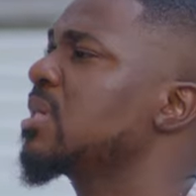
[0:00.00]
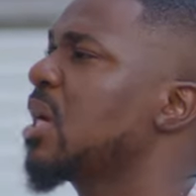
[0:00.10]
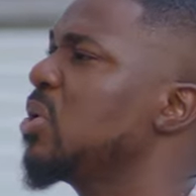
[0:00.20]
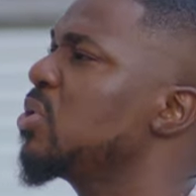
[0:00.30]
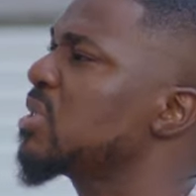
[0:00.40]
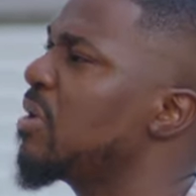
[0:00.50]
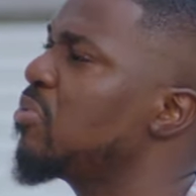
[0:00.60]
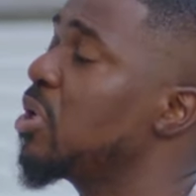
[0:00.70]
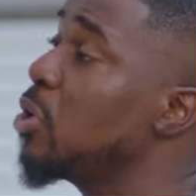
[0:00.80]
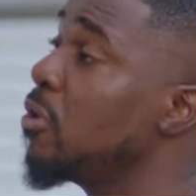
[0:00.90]
Please, can you just, I
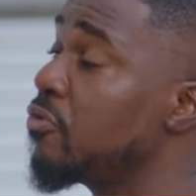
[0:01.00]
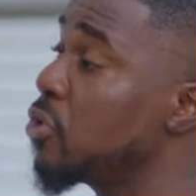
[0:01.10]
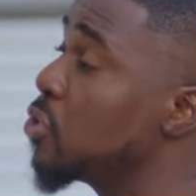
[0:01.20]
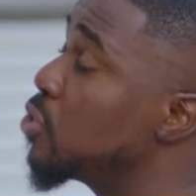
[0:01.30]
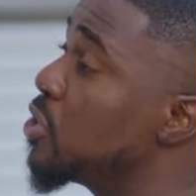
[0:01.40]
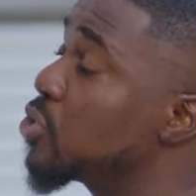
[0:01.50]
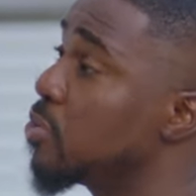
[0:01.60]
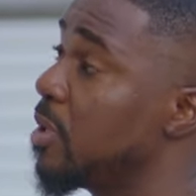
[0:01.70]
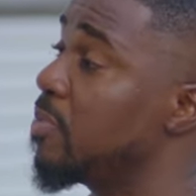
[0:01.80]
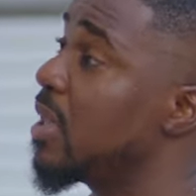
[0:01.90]
really love you. Don't do this
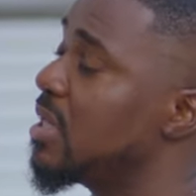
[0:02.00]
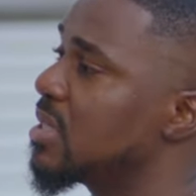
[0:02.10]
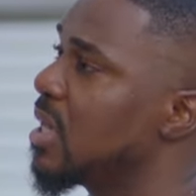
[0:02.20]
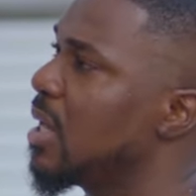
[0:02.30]
to me, please.